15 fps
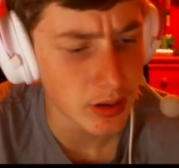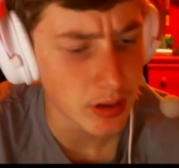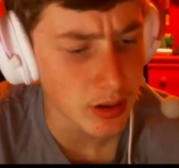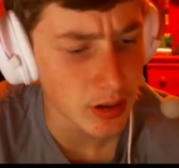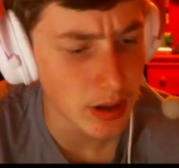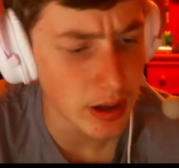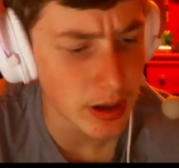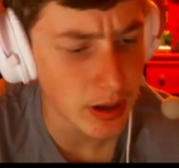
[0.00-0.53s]

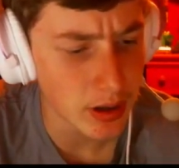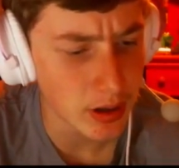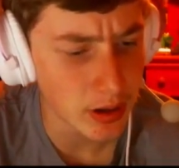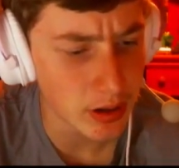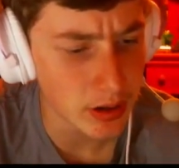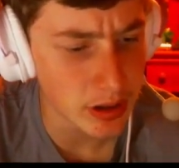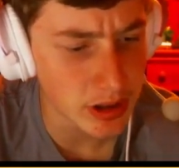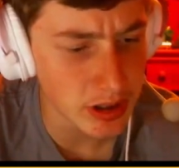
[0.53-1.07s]

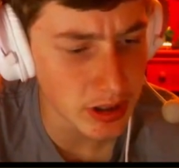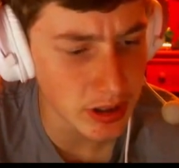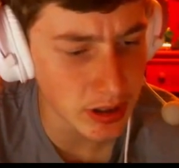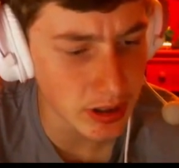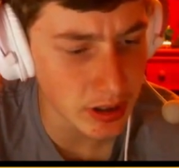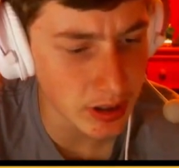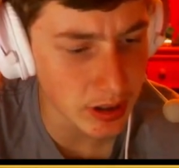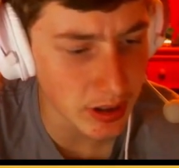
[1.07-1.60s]

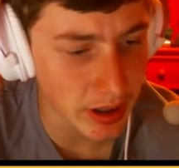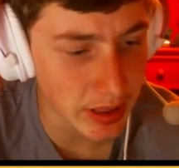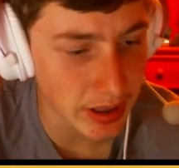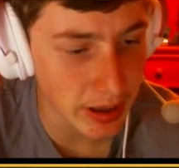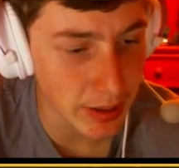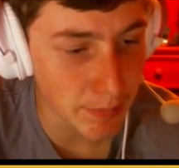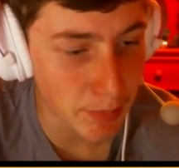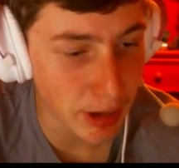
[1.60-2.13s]
NRG? I think
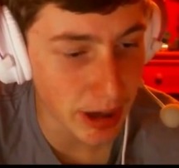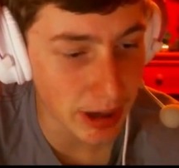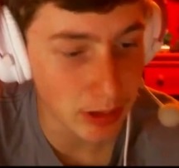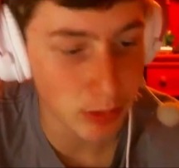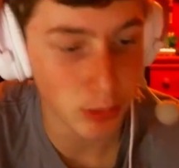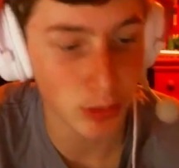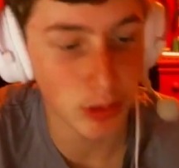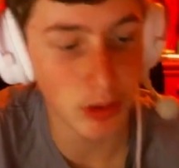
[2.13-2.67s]
Impact
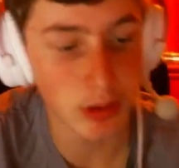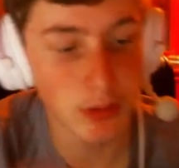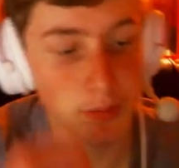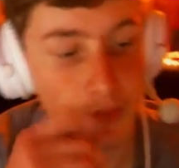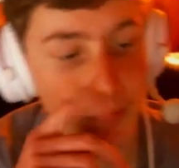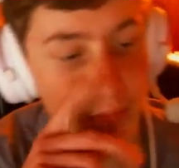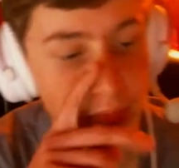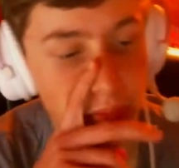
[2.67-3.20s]
will
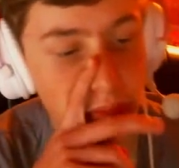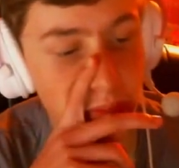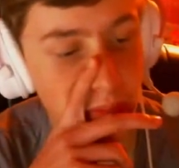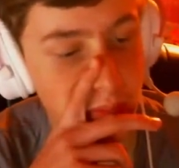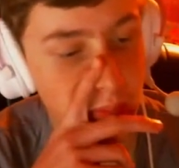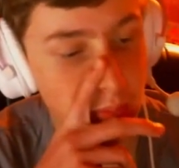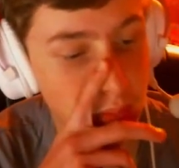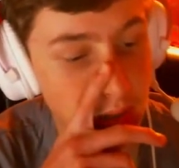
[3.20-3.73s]

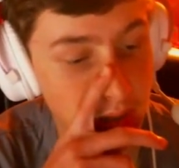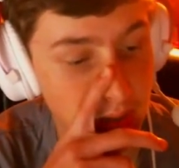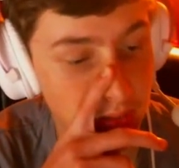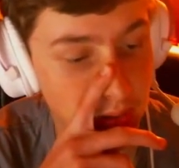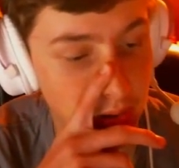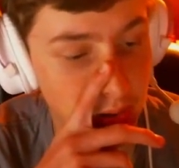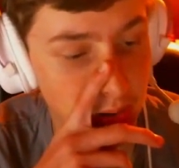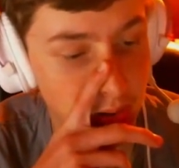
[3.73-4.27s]
be
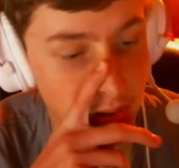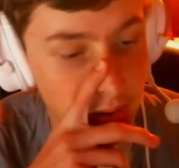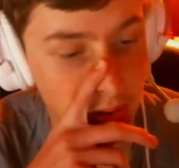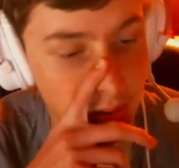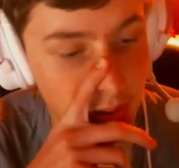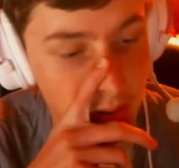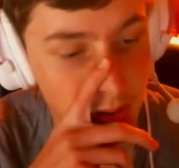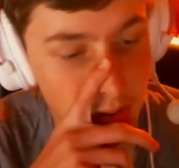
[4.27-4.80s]
very good,
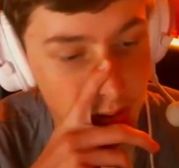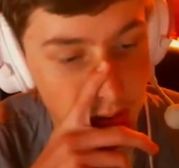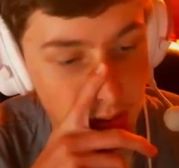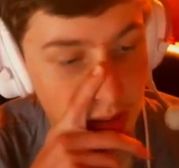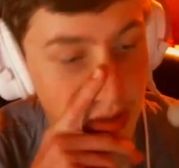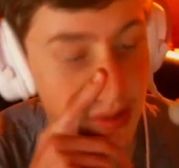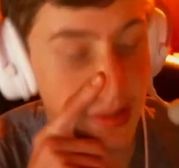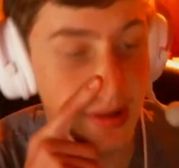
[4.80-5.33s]
and
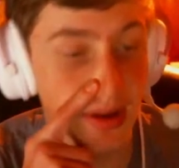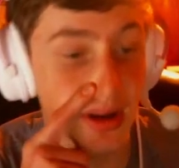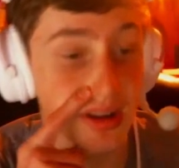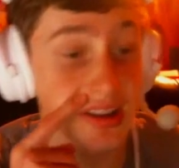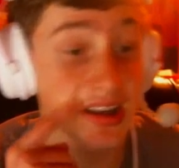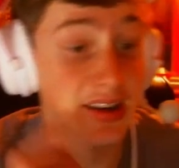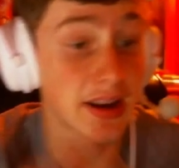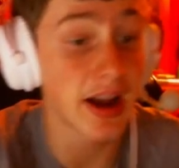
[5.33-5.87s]
I think
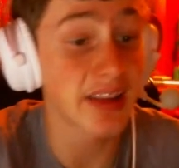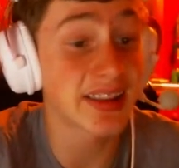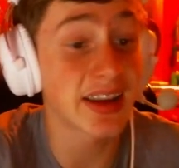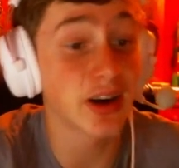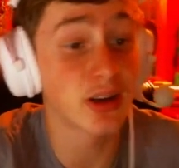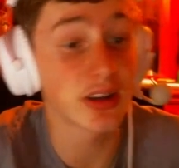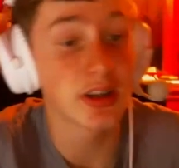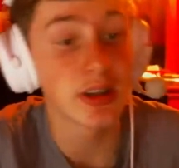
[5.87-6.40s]
Altec
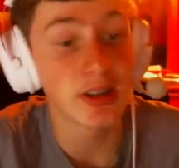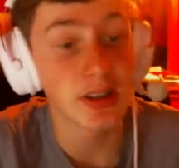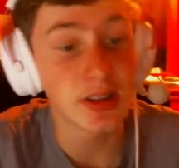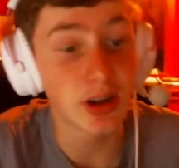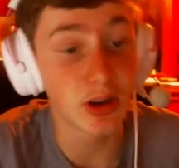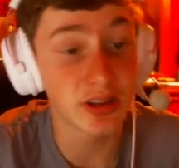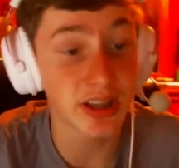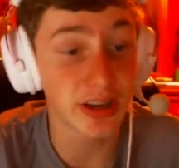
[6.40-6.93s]

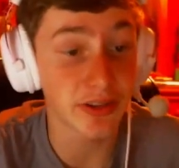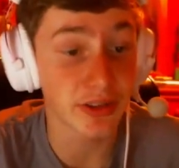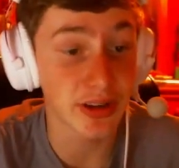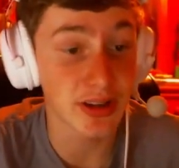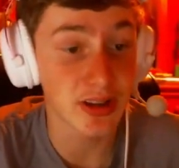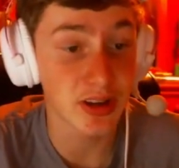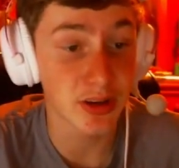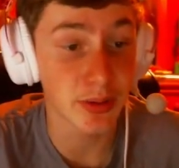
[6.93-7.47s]
and Freeze is
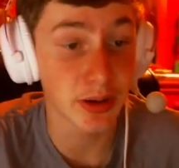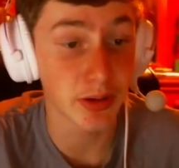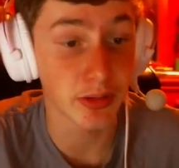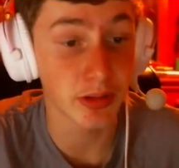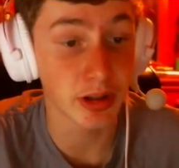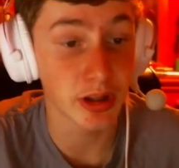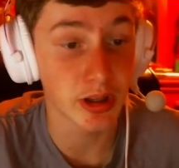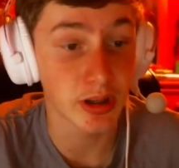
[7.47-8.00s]
going to be a
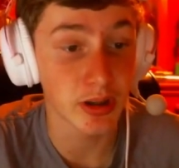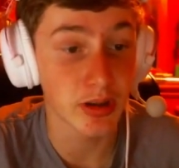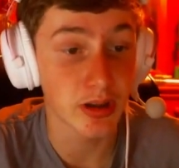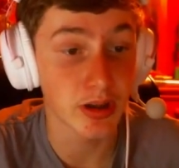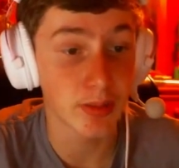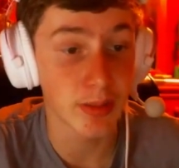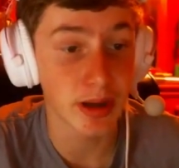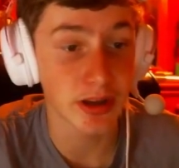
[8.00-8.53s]
really good
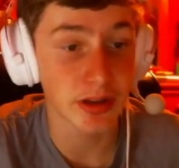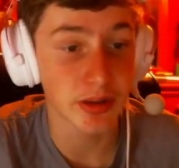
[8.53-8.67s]
matchup.